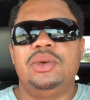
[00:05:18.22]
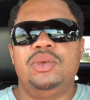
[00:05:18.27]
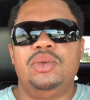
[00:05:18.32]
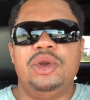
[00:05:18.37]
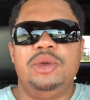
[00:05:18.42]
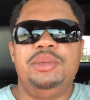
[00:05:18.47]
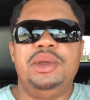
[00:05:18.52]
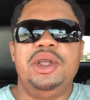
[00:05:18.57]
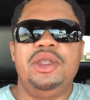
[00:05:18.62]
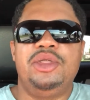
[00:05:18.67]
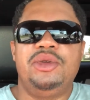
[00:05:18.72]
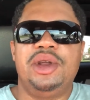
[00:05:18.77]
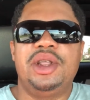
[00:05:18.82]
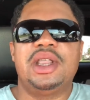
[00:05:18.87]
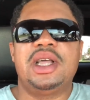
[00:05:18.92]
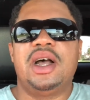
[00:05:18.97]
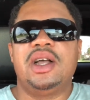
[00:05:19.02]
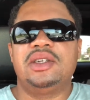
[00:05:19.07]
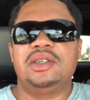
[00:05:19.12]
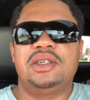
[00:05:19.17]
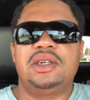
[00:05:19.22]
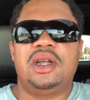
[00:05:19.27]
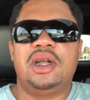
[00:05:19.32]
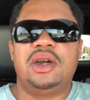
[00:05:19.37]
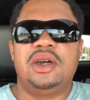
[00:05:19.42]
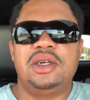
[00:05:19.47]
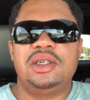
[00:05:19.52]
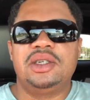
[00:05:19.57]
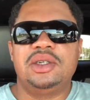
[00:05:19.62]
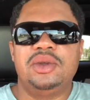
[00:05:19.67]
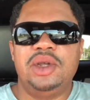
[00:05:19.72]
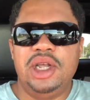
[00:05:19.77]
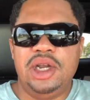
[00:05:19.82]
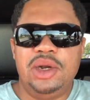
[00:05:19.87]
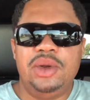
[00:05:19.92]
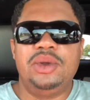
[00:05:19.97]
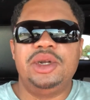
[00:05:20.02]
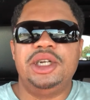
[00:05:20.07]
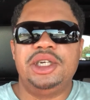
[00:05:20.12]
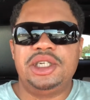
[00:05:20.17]
would be $3,000
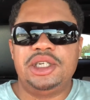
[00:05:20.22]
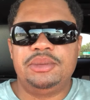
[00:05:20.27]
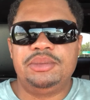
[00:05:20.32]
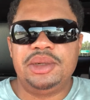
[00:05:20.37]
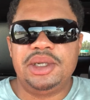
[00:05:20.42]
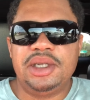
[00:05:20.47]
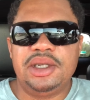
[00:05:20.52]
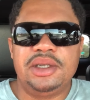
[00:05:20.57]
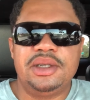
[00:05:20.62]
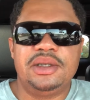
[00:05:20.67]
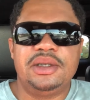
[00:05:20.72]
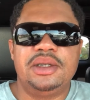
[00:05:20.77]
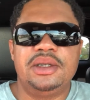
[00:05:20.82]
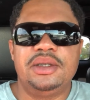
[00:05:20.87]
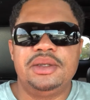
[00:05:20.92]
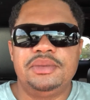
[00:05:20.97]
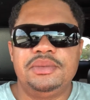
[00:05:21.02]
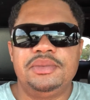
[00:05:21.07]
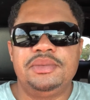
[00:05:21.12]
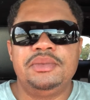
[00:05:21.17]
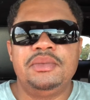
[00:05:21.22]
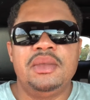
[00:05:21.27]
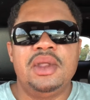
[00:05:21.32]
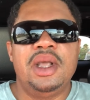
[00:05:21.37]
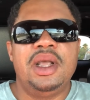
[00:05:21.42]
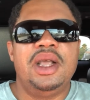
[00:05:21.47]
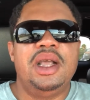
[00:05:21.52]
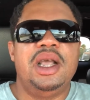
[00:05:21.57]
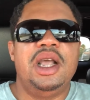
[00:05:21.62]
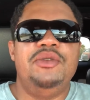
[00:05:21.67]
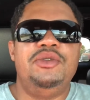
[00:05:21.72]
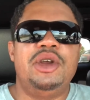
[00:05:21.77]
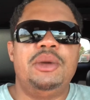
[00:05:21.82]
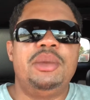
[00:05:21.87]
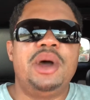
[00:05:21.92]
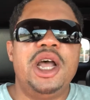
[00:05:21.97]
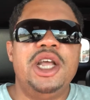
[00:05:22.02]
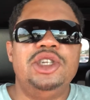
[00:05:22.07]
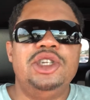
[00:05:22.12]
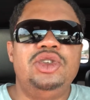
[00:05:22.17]
including shipping. If you're
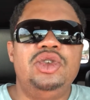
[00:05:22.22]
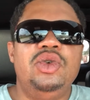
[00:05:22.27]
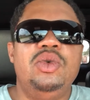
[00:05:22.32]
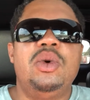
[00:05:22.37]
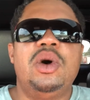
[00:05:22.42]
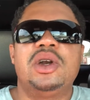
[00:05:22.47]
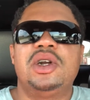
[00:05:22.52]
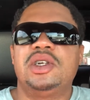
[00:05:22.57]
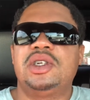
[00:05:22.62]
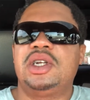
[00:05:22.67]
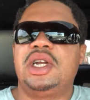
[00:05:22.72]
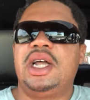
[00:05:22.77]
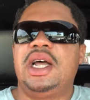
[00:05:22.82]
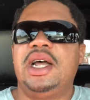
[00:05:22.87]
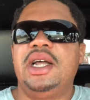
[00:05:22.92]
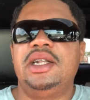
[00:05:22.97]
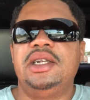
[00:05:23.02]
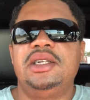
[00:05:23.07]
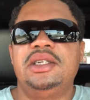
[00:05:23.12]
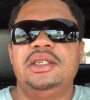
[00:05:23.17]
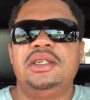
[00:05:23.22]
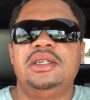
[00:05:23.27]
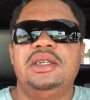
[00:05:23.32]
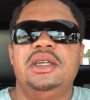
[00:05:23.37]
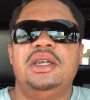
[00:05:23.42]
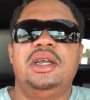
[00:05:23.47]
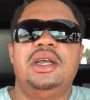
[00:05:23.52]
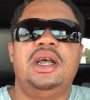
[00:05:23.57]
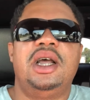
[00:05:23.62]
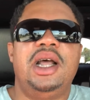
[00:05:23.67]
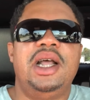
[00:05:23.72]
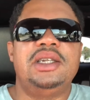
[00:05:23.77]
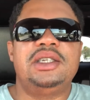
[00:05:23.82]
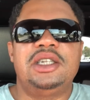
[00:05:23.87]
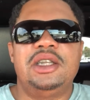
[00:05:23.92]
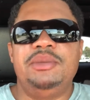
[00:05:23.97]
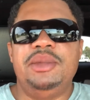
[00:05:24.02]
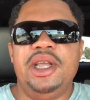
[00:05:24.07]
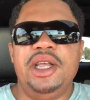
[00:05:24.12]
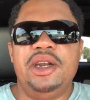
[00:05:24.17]
buying 2 water slides,
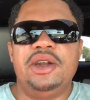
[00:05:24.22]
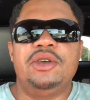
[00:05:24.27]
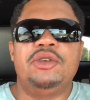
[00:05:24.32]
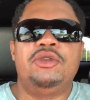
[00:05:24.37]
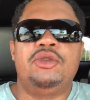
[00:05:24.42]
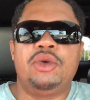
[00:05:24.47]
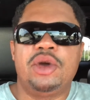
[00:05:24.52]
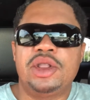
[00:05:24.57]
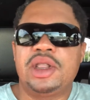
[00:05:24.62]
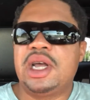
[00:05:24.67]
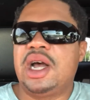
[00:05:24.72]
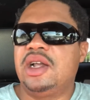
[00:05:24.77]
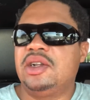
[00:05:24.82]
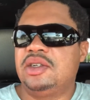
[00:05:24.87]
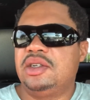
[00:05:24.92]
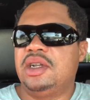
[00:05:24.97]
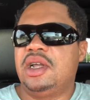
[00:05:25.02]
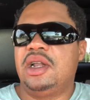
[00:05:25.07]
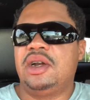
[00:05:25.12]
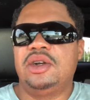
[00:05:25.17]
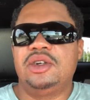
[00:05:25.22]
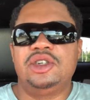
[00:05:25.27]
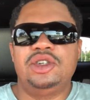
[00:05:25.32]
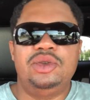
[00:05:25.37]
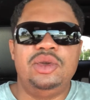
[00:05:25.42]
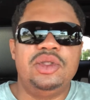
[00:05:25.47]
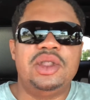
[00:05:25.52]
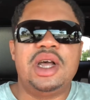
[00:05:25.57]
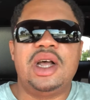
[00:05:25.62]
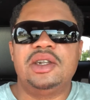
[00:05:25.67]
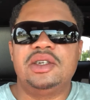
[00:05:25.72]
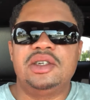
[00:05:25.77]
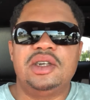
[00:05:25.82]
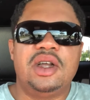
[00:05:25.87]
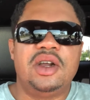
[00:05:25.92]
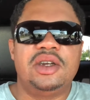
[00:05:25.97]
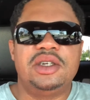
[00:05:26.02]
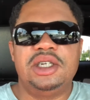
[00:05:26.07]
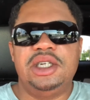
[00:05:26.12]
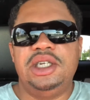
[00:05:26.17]
estimate $4,000,
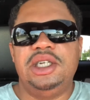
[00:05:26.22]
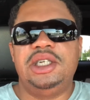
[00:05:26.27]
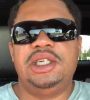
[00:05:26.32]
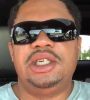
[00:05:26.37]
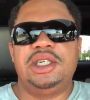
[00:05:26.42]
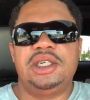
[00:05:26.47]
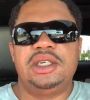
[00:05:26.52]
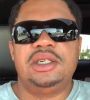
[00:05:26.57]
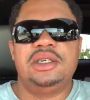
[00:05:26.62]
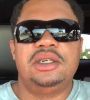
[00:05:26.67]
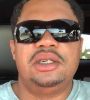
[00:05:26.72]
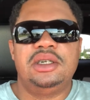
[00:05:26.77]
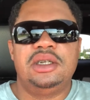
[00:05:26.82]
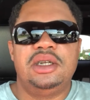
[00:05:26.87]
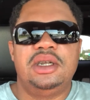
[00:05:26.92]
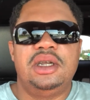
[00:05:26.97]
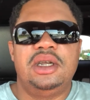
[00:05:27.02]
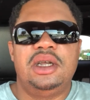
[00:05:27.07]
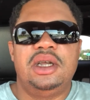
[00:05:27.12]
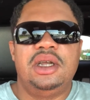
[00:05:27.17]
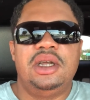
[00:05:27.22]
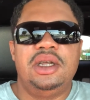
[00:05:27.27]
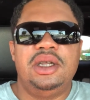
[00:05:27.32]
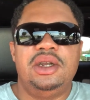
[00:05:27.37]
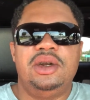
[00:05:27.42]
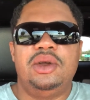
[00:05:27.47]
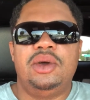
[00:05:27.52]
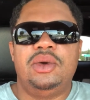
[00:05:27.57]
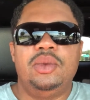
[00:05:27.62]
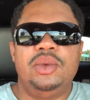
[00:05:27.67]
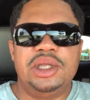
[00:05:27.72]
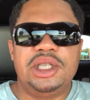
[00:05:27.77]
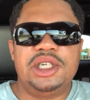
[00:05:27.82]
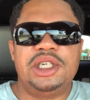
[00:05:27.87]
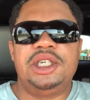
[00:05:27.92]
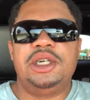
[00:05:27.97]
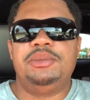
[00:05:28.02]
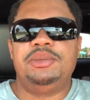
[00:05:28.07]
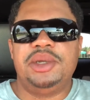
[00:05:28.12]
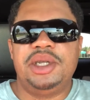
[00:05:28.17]
$2,000 each, you know, with the
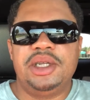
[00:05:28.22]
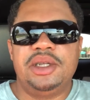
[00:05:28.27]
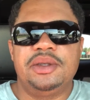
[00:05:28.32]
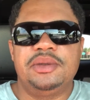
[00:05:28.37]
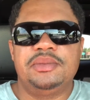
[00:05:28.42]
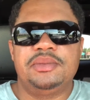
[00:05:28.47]
shipping.